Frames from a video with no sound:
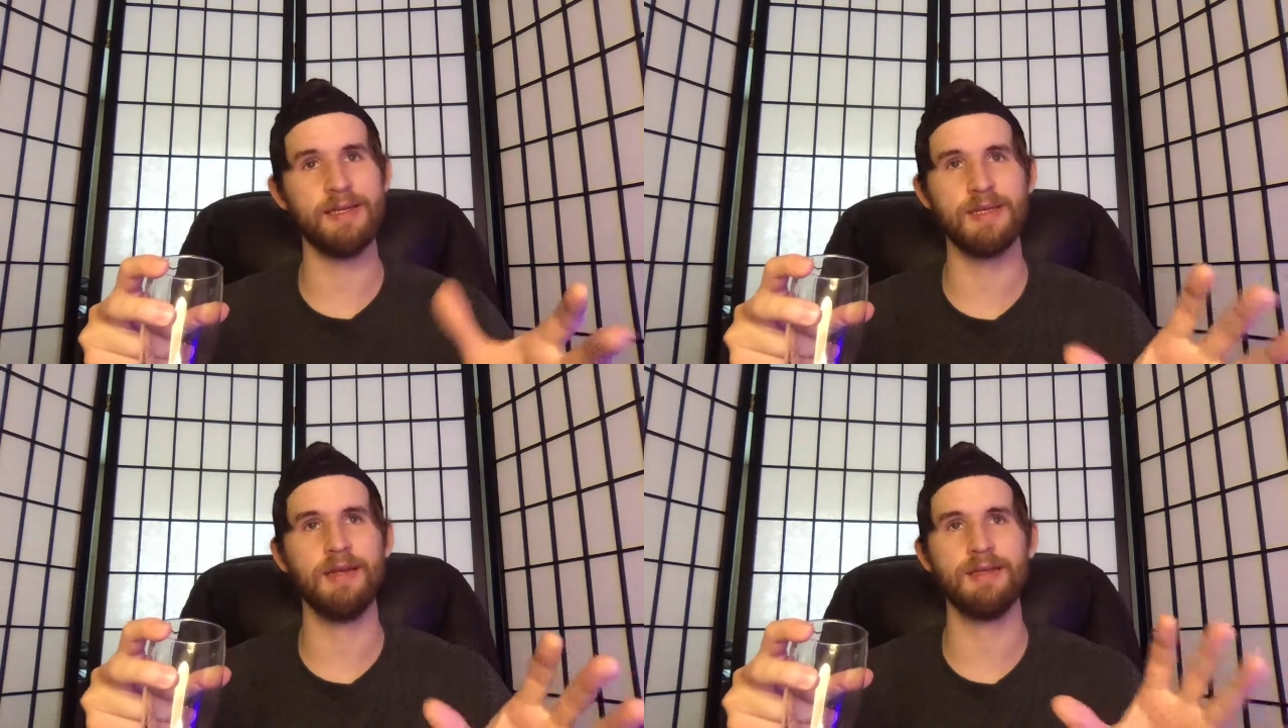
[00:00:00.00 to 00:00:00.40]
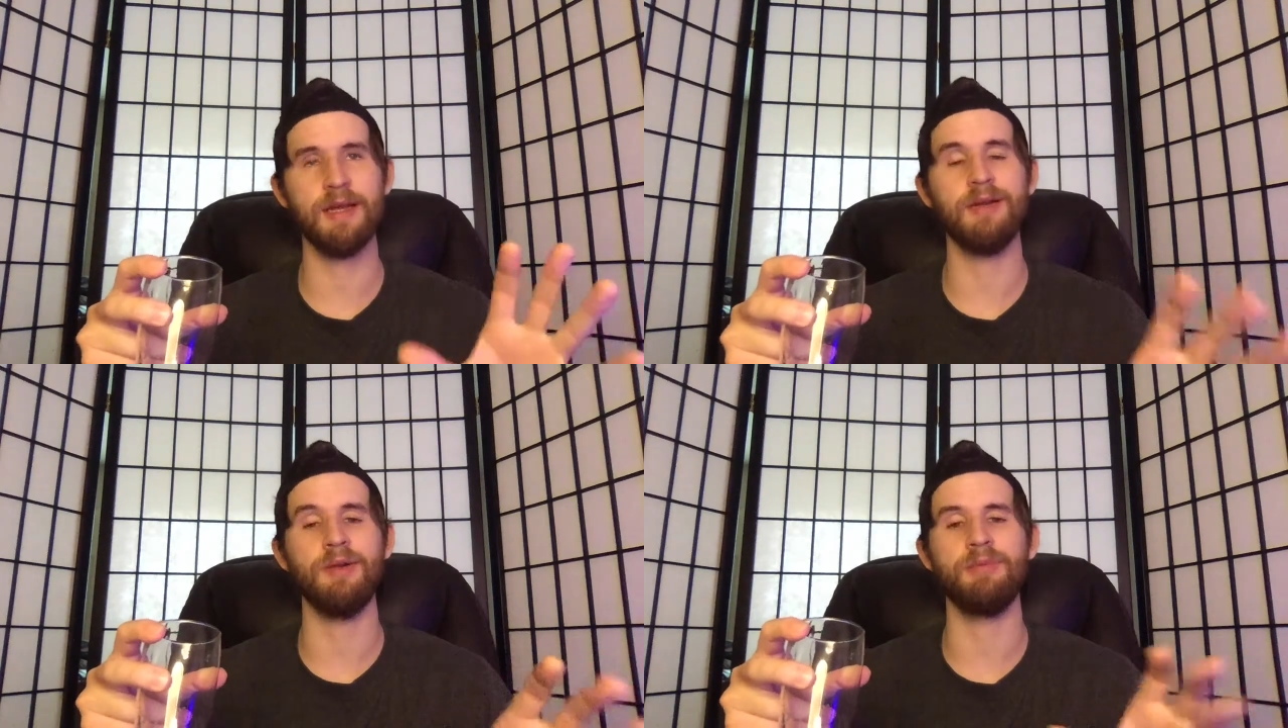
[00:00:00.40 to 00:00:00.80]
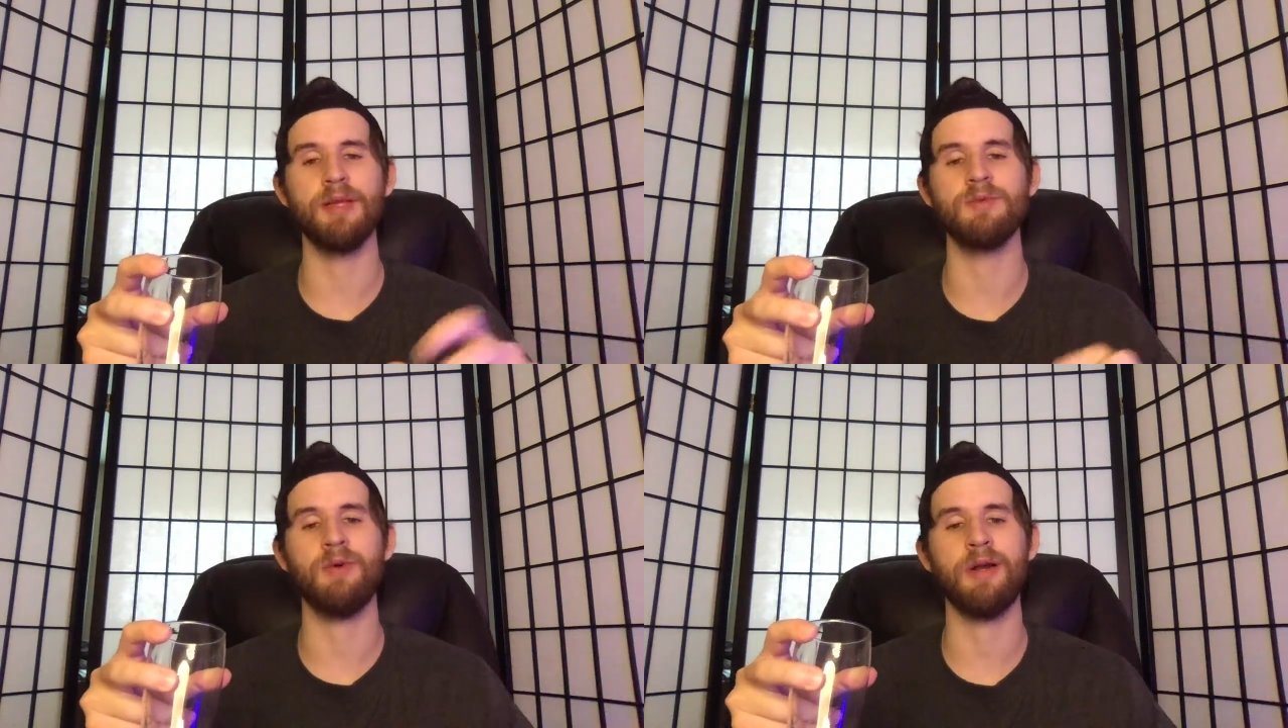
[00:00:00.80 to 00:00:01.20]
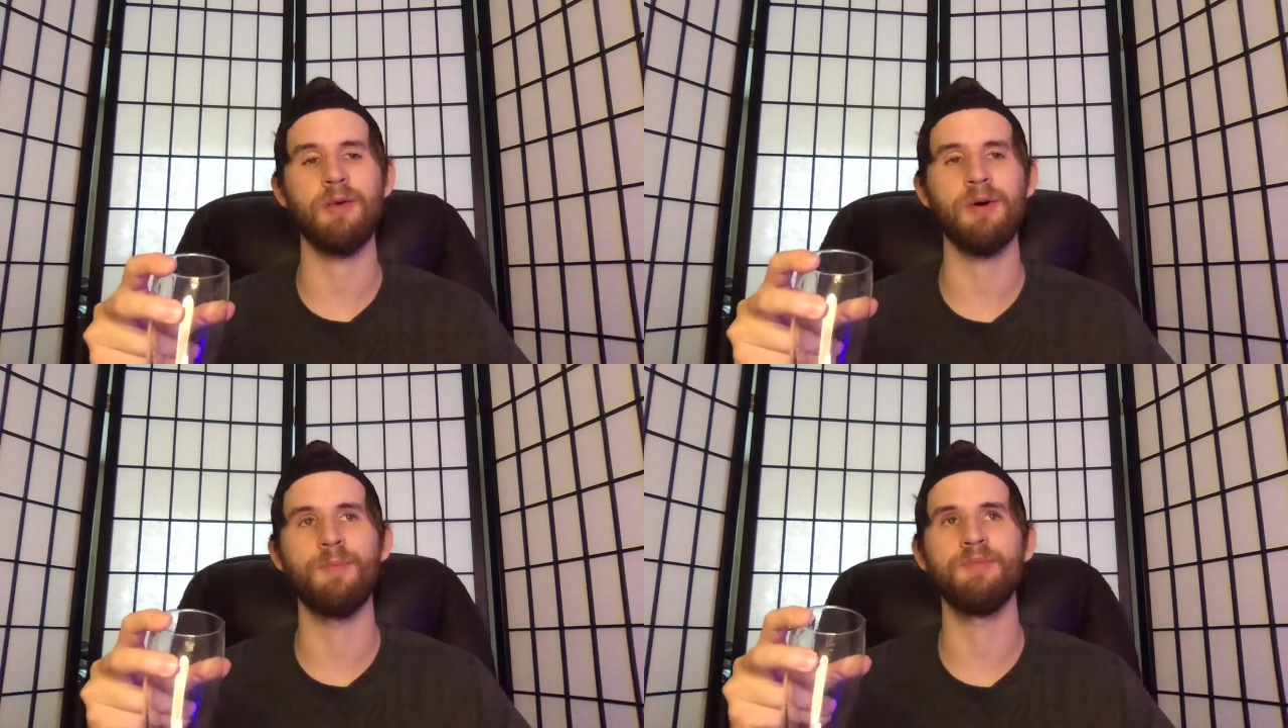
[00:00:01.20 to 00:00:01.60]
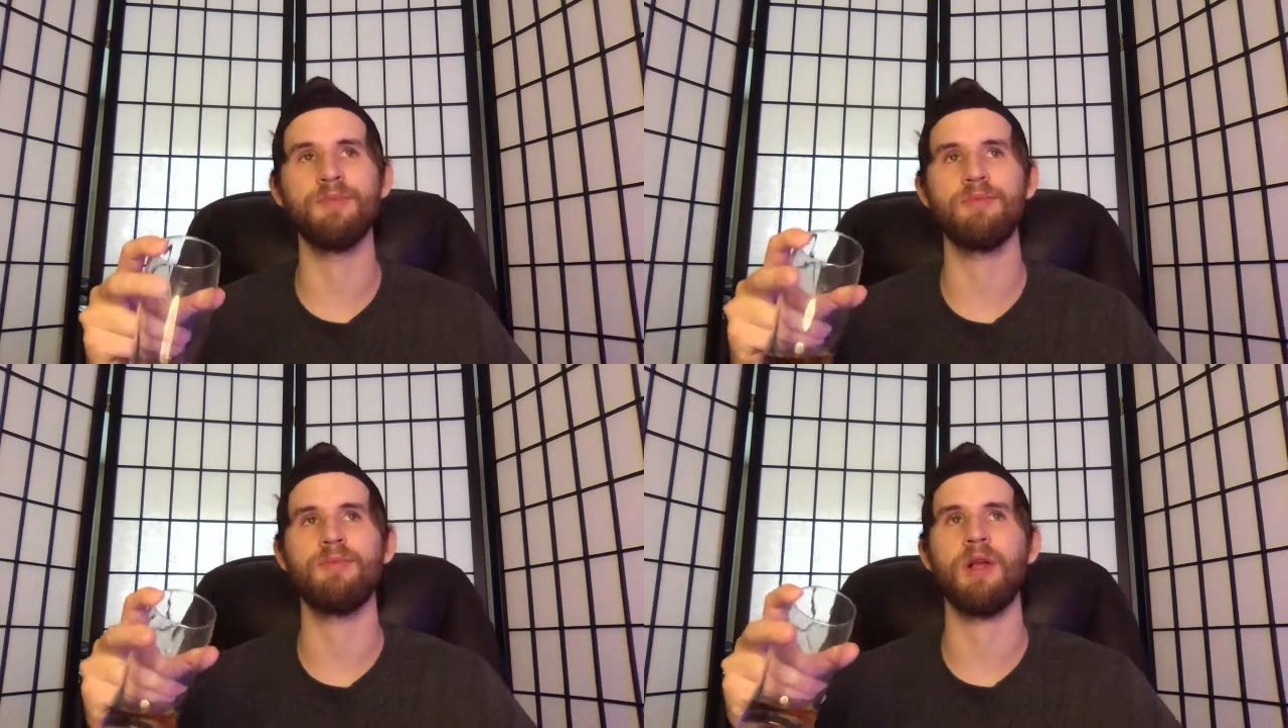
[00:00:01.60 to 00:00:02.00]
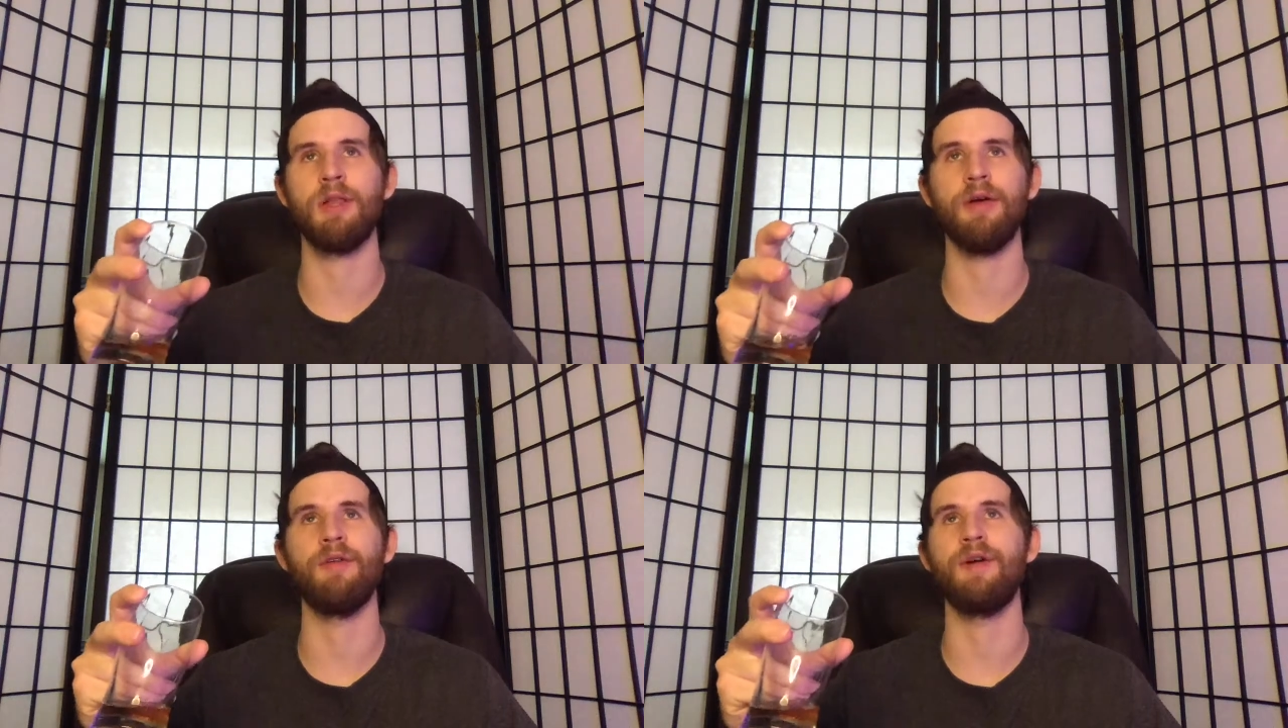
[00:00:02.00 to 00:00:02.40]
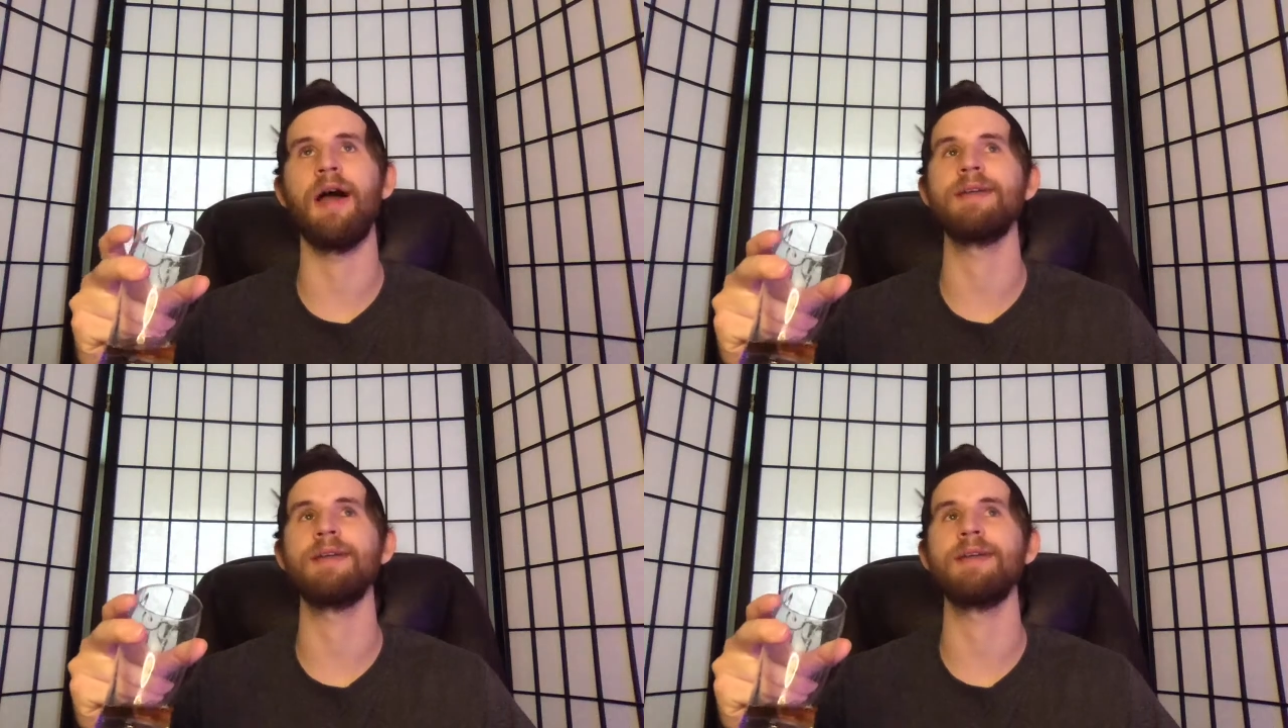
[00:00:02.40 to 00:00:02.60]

It's not an unpleasant one. I will clarify.